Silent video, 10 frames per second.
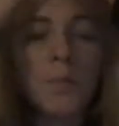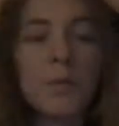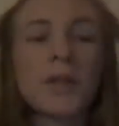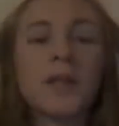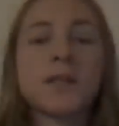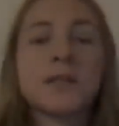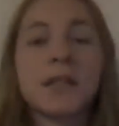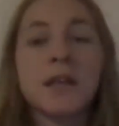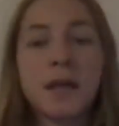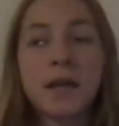put in,
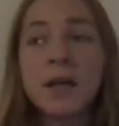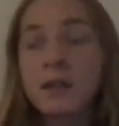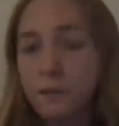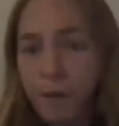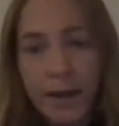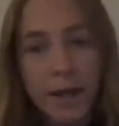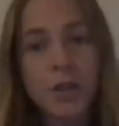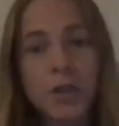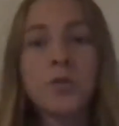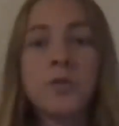see the the fight
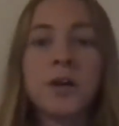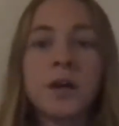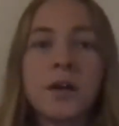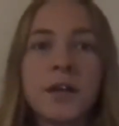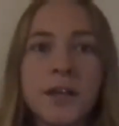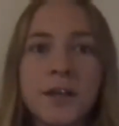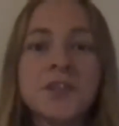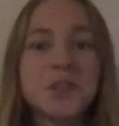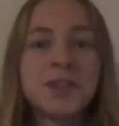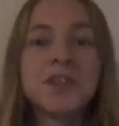IQ, the the
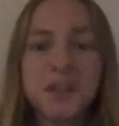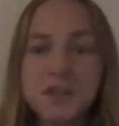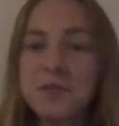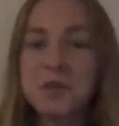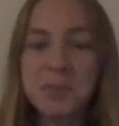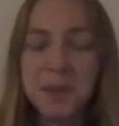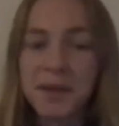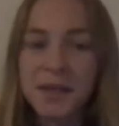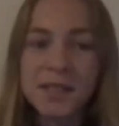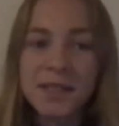years and years and years of
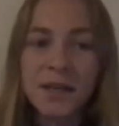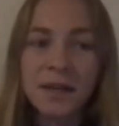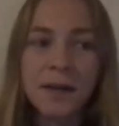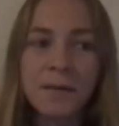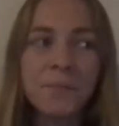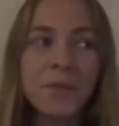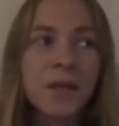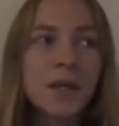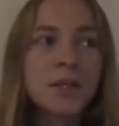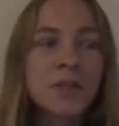experience. Um,
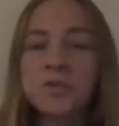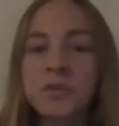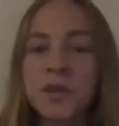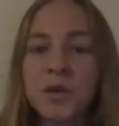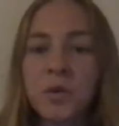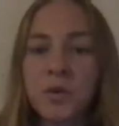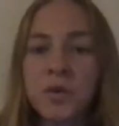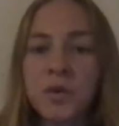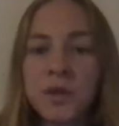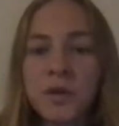so it's really cool,
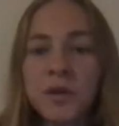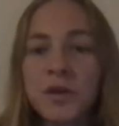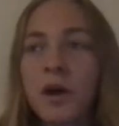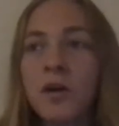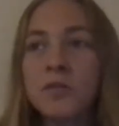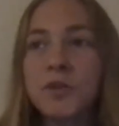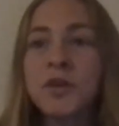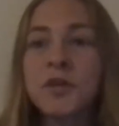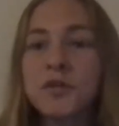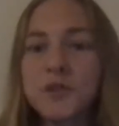you know. And they're all
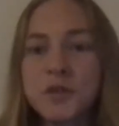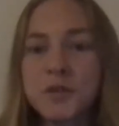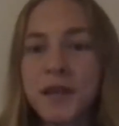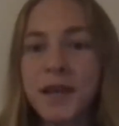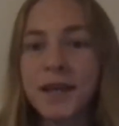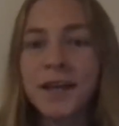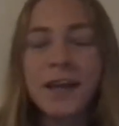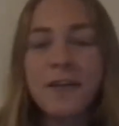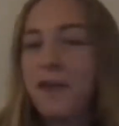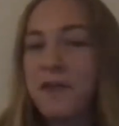really cool too. Like
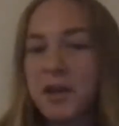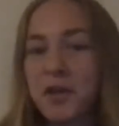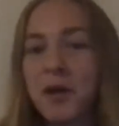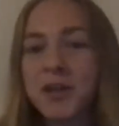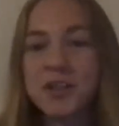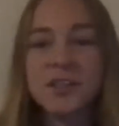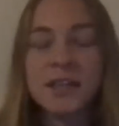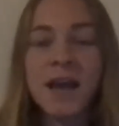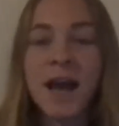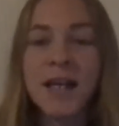if I have any questions
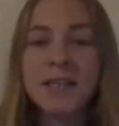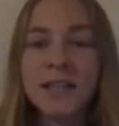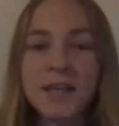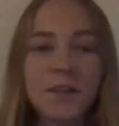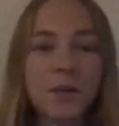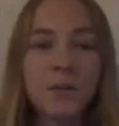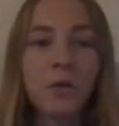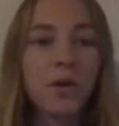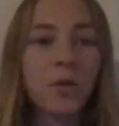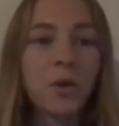and I ask, like they're
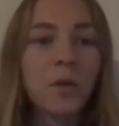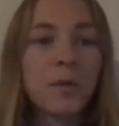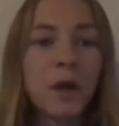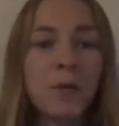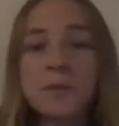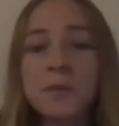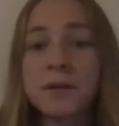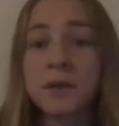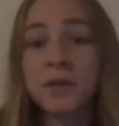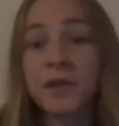more than welcome to help.
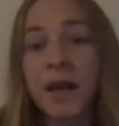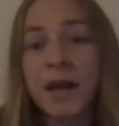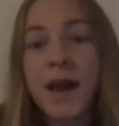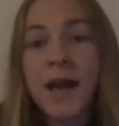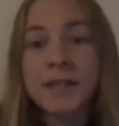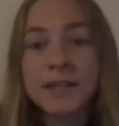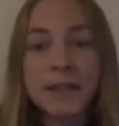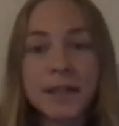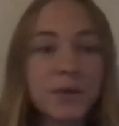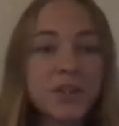Sometimes I don't even gotta ask, and
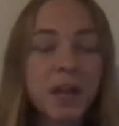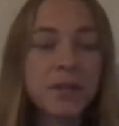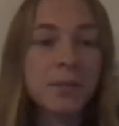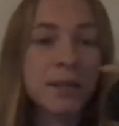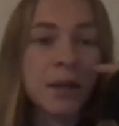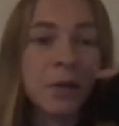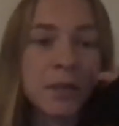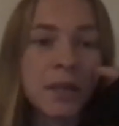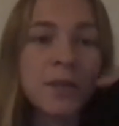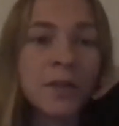they reach out to me and help
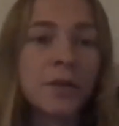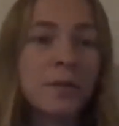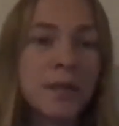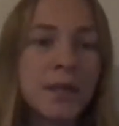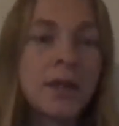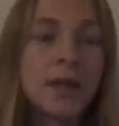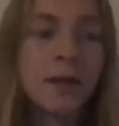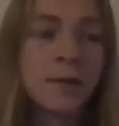me. You know what I mean? Um,